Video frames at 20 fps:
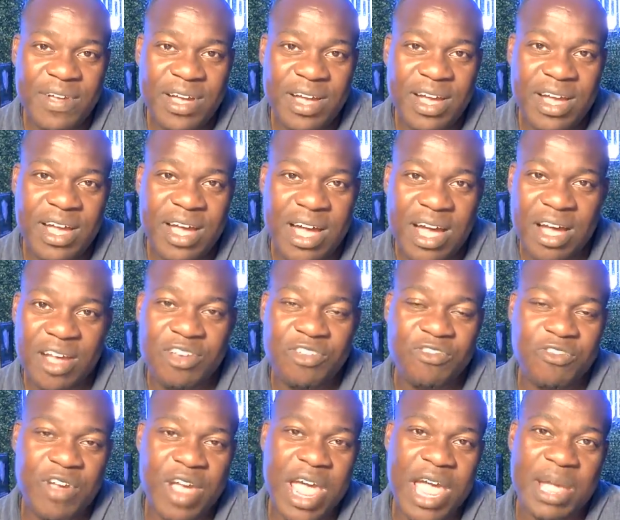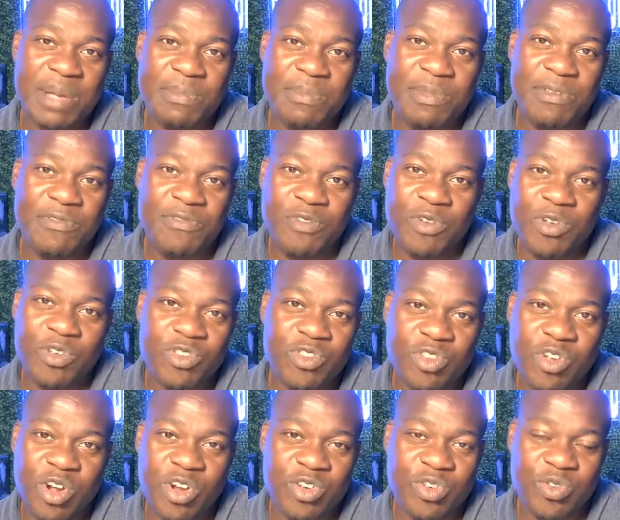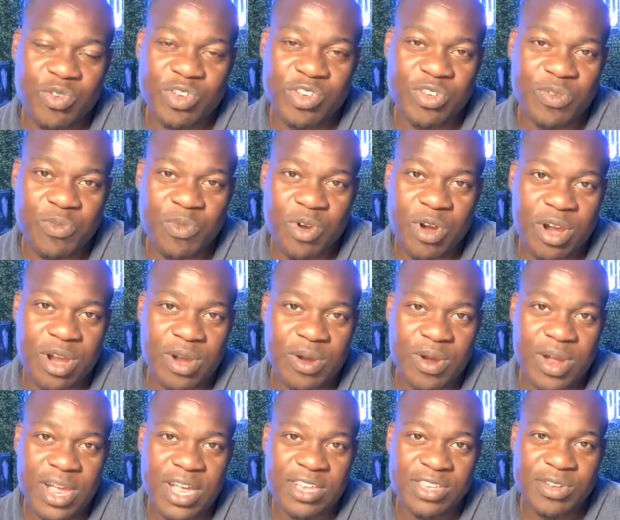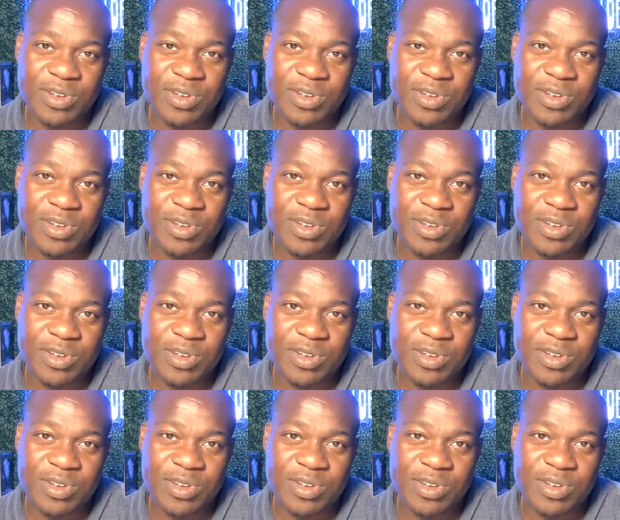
a contract before you start doing some work, right?